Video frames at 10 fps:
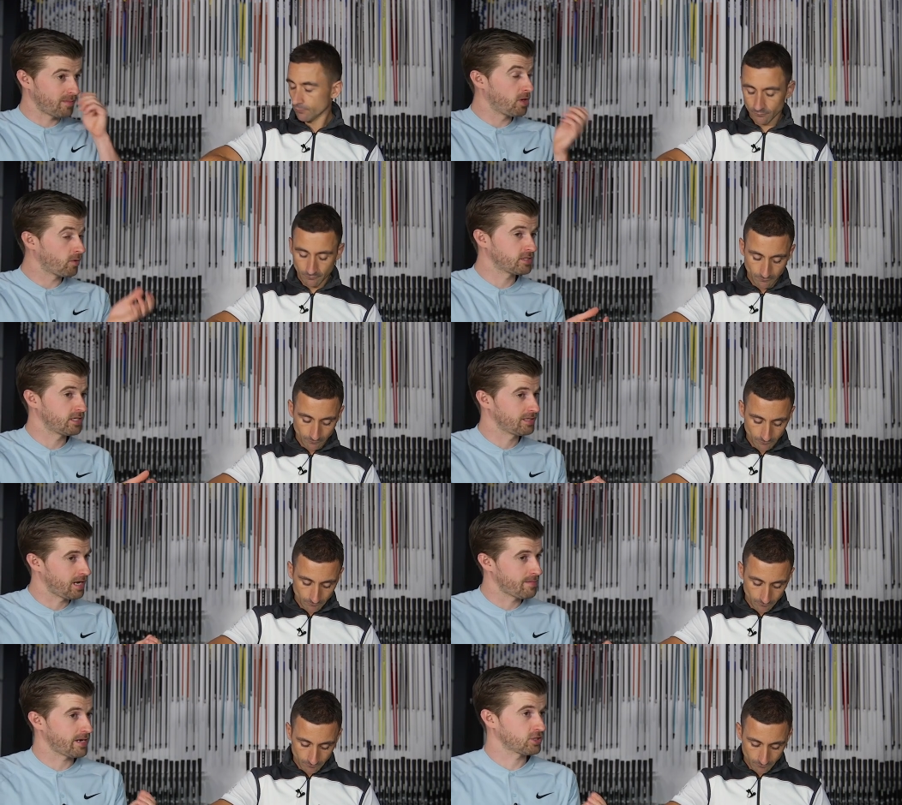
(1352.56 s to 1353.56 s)
Speaker 1: So I'm noticing
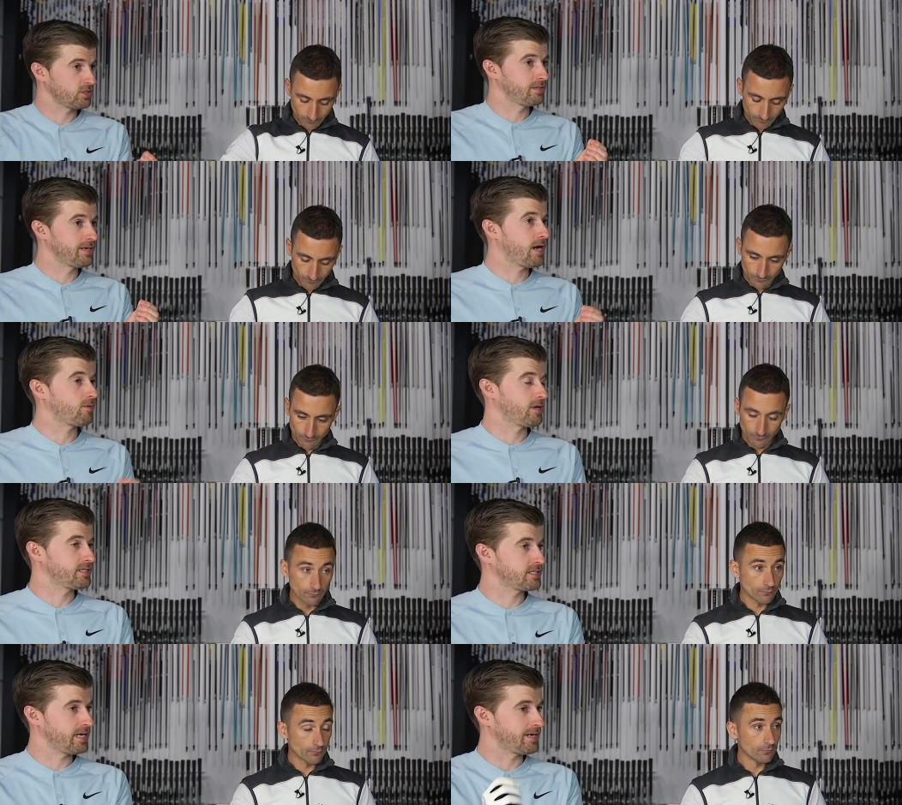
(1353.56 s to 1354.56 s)
that I'm actually, now that I
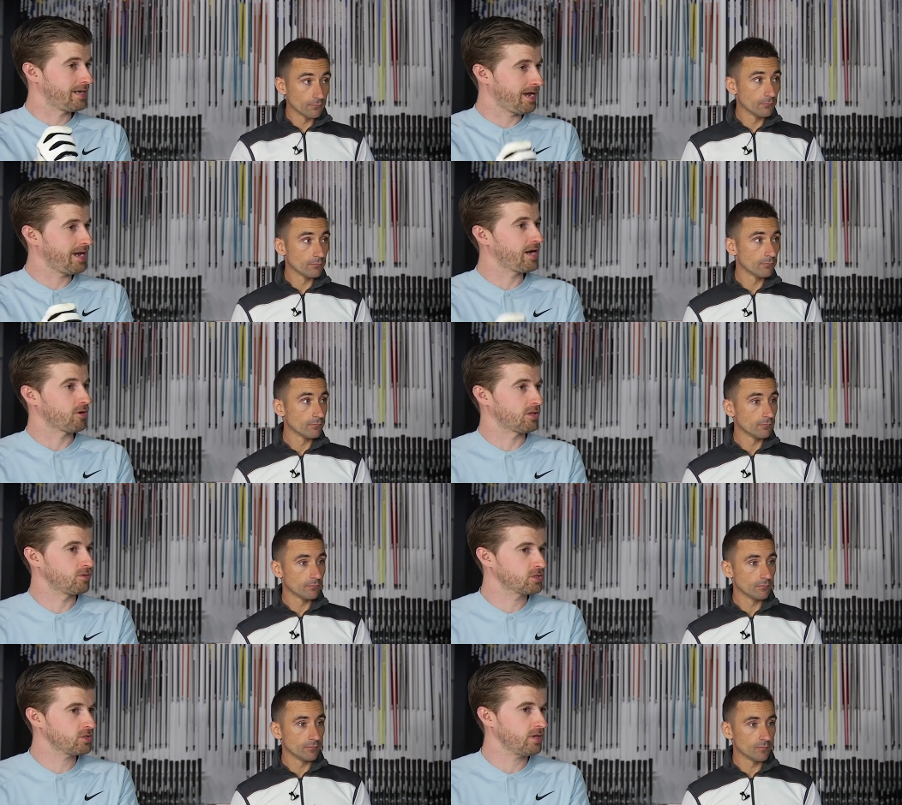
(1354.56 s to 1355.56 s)
stand a, a, hair
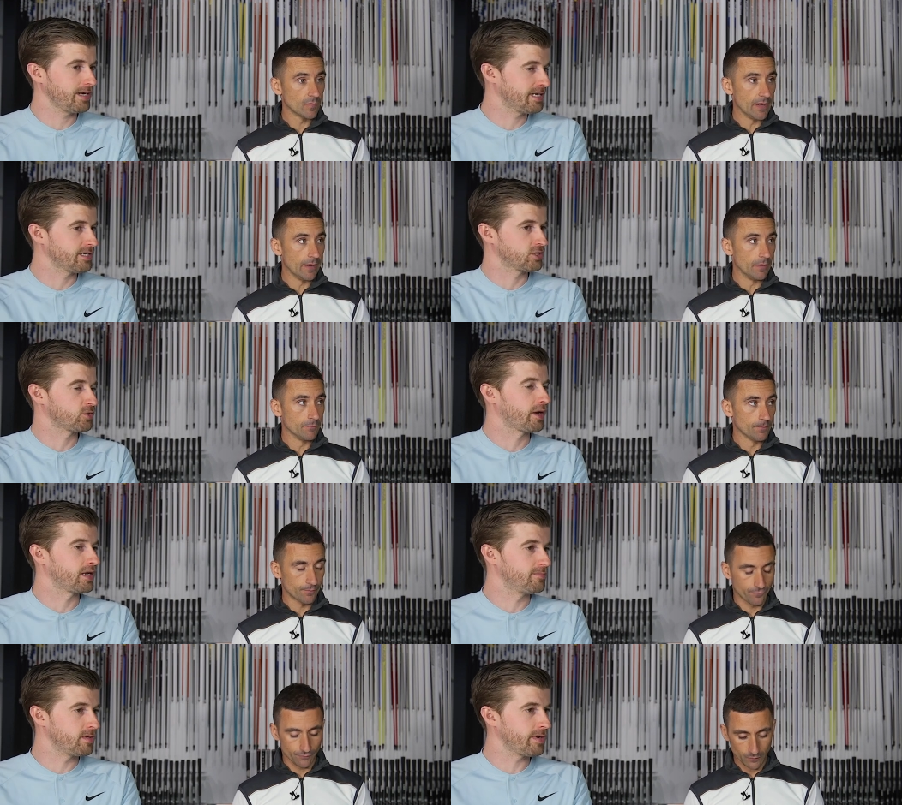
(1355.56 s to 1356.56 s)
closer, I tend to
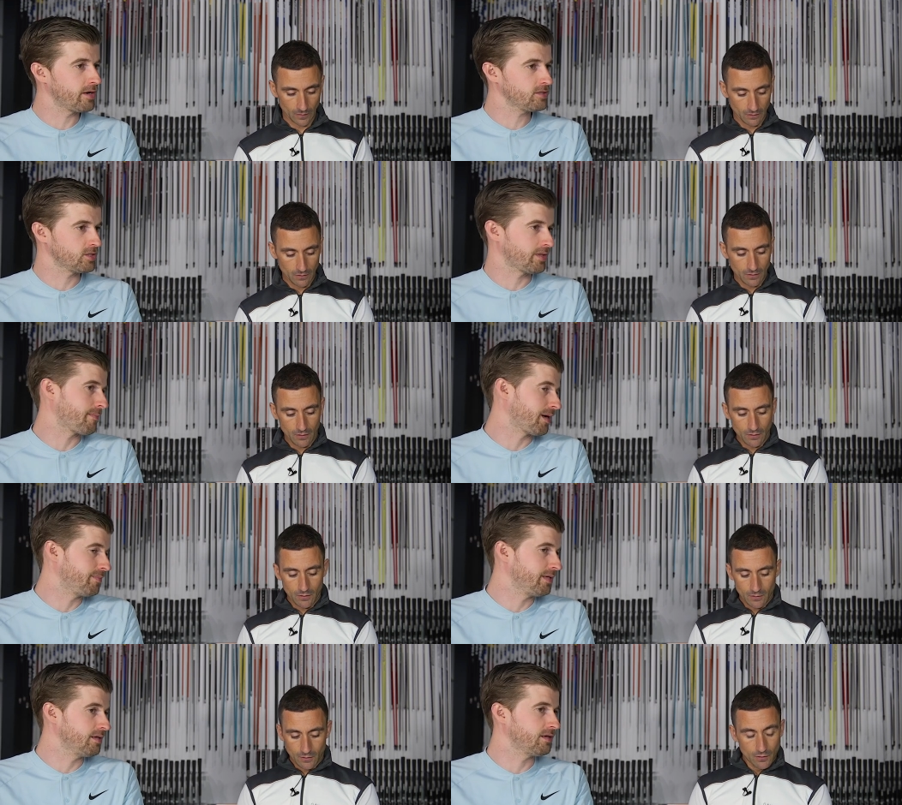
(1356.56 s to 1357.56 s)
strike it a bit better, so that
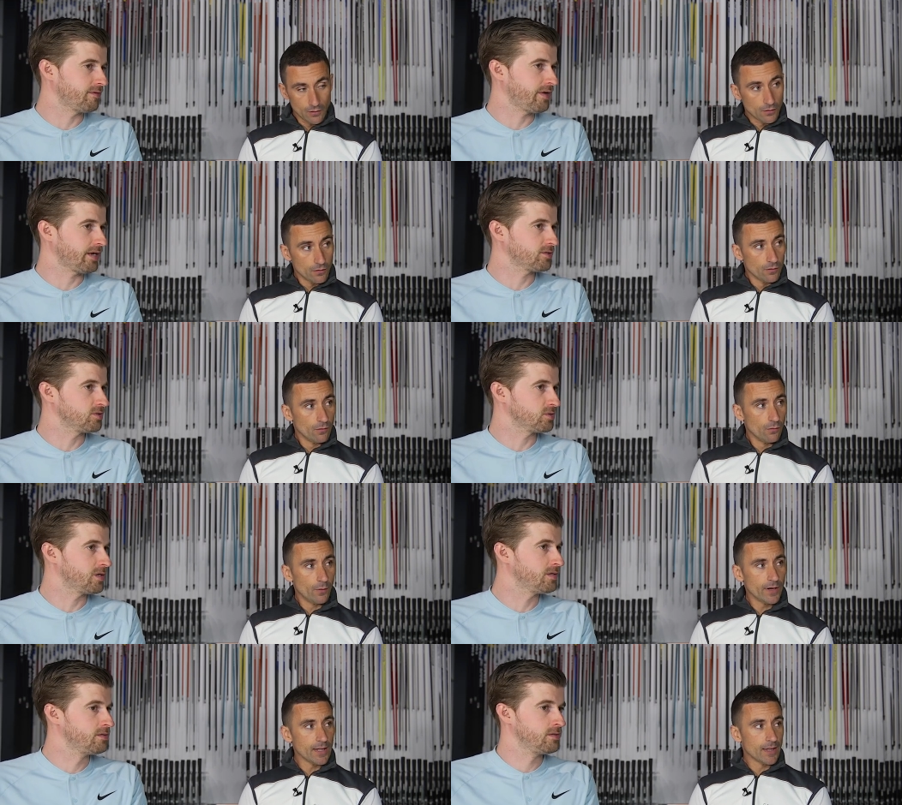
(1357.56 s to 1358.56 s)
might be a factor as
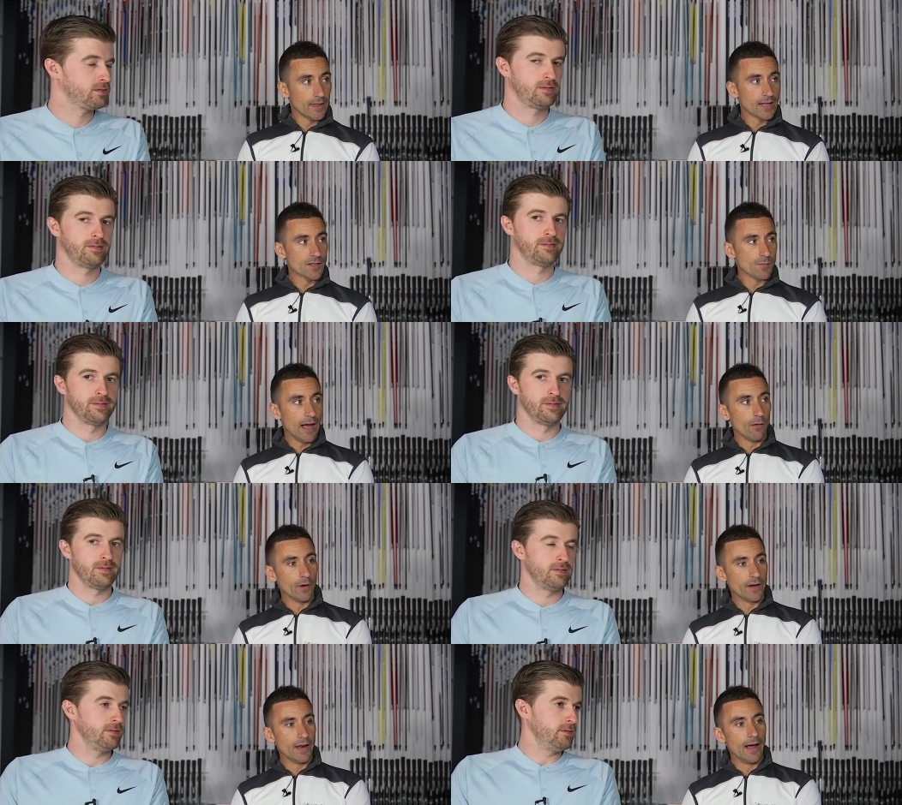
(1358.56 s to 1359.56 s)
well.
Speaker 2: One of the things, Matt,
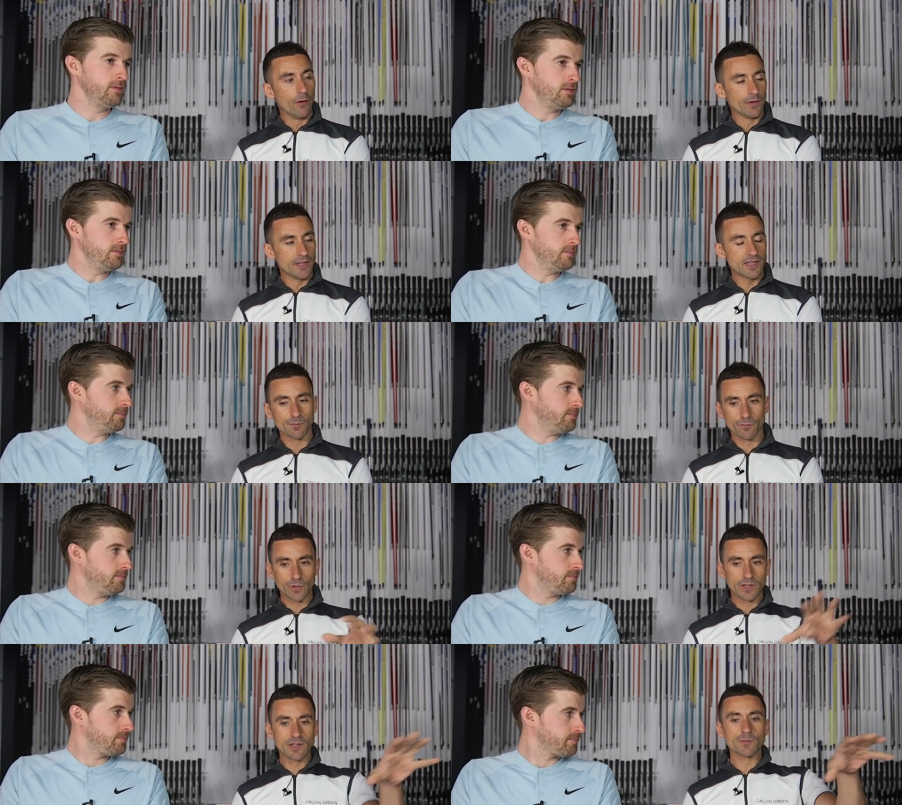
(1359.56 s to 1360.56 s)
when, uh, when, these,
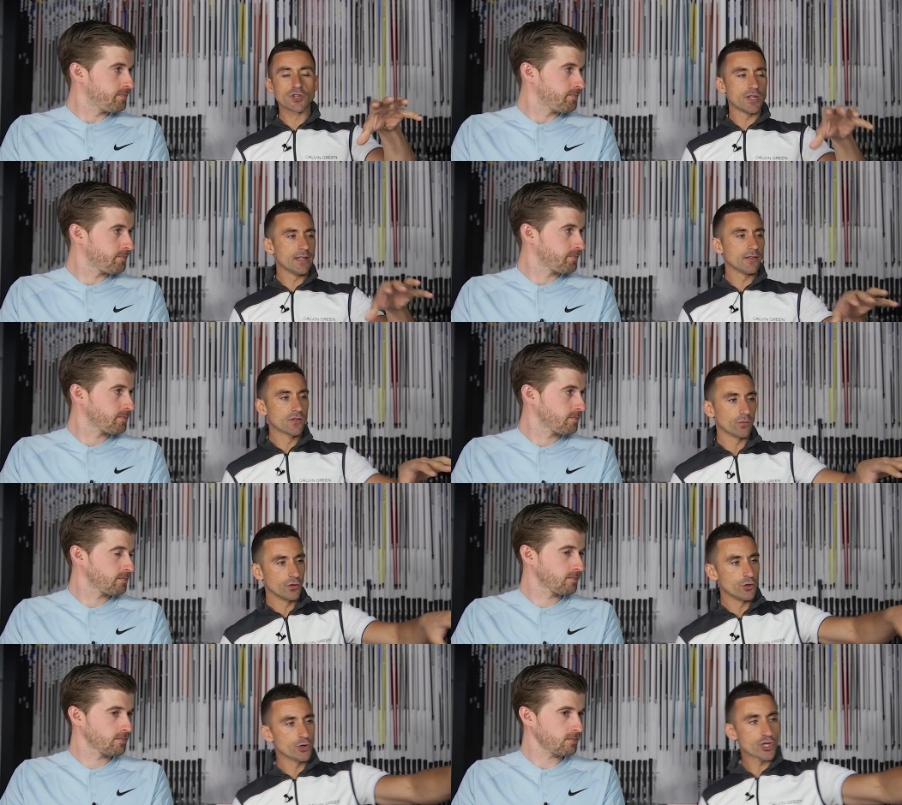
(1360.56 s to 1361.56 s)
when these machines,
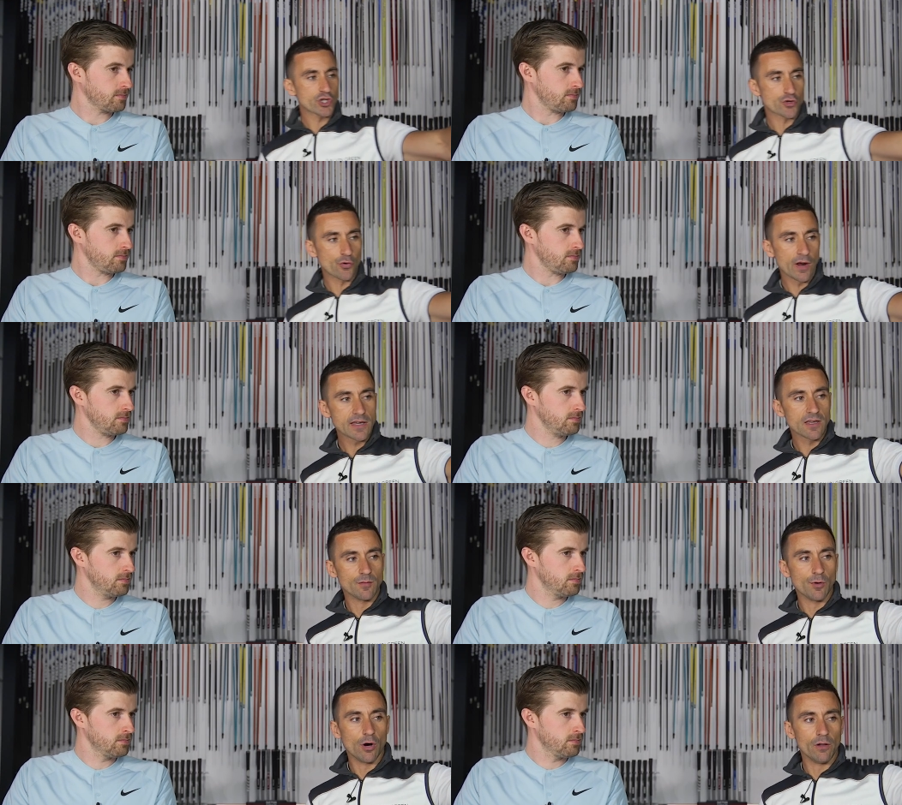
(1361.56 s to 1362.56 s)
when you strike
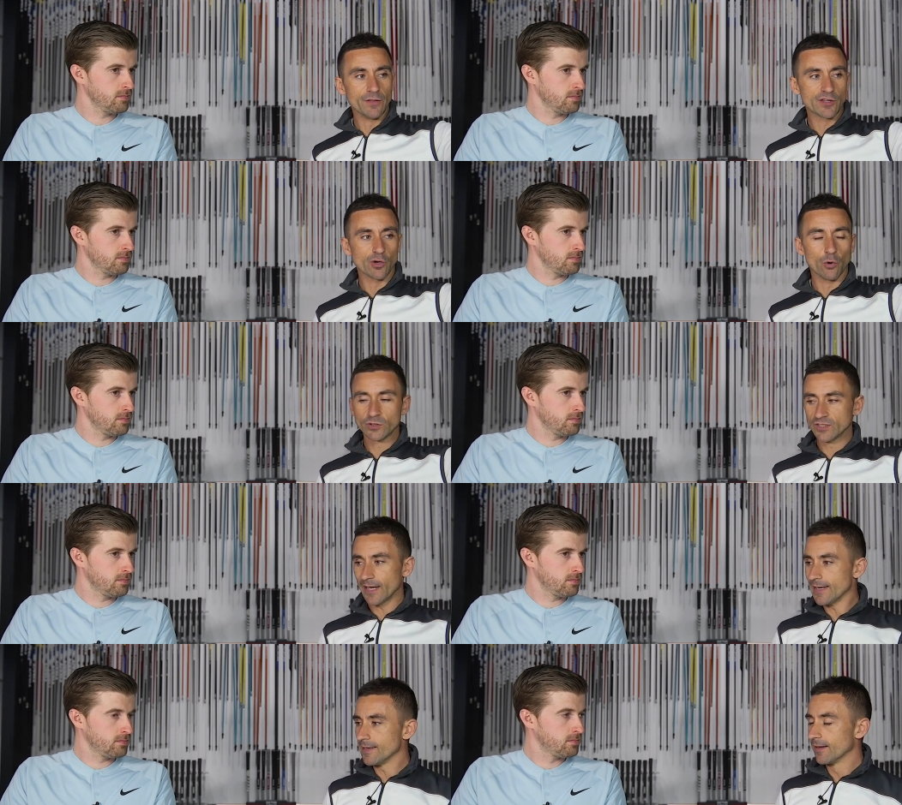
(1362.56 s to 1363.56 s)
the ball on the toe
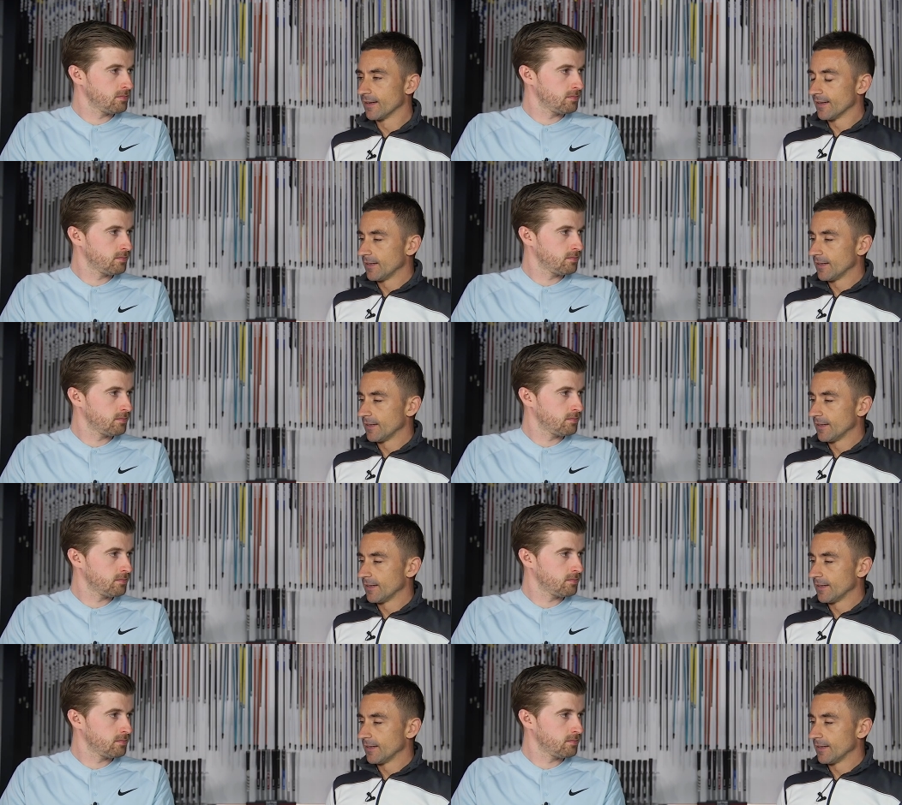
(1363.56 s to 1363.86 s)
side,